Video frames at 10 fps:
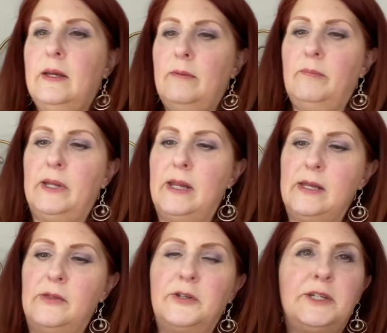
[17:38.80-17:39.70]
But
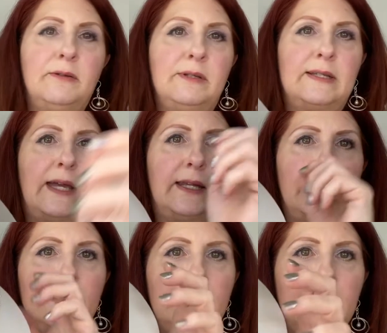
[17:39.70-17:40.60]
another cute design
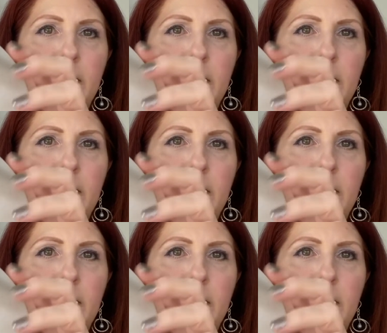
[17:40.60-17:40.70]
I did